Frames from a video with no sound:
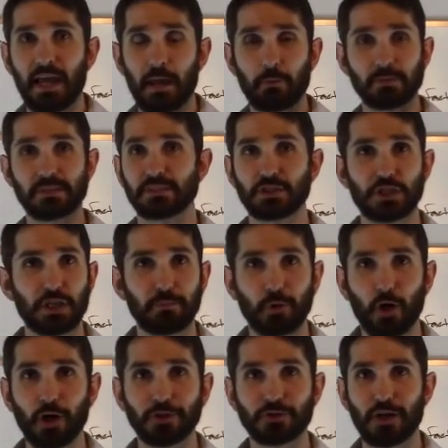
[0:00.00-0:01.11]
it was a cheap
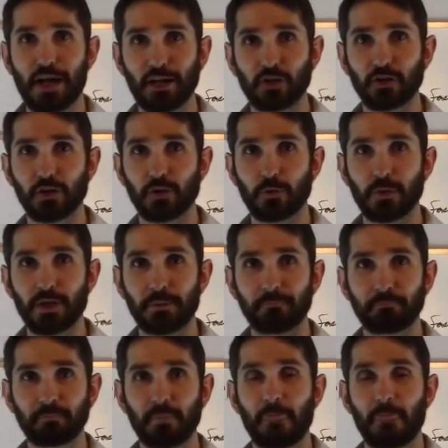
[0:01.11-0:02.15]
contractor unit,